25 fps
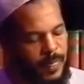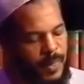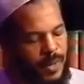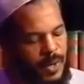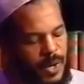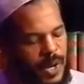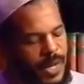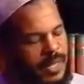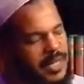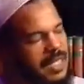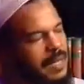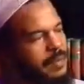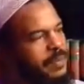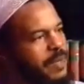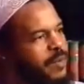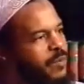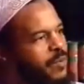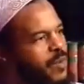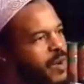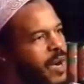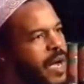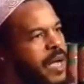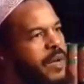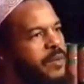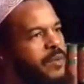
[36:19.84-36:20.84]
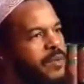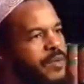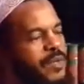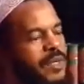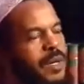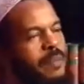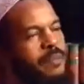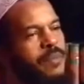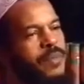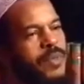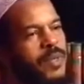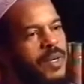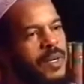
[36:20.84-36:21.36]
was
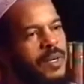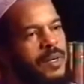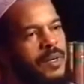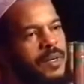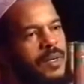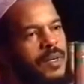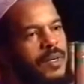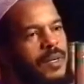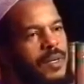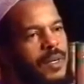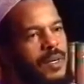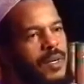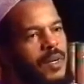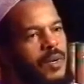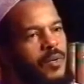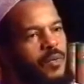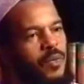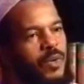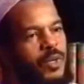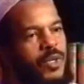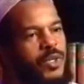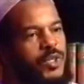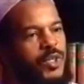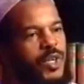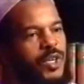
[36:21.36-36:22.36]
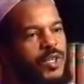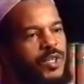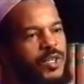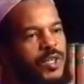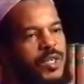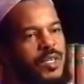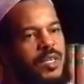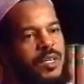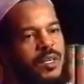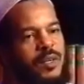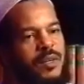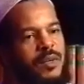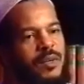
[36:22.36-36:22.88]
something which
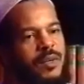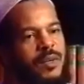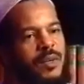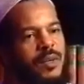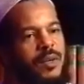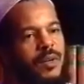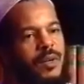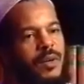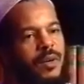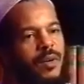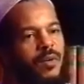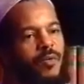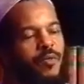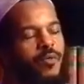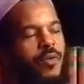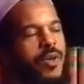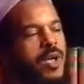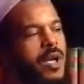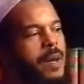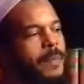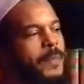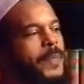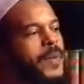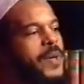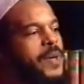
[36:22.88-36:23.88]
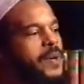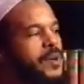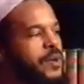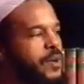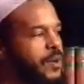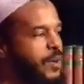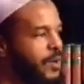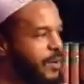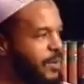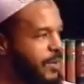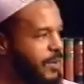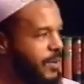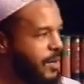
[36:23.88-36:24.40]
just didn't
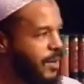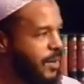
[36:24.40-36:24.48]
reappear,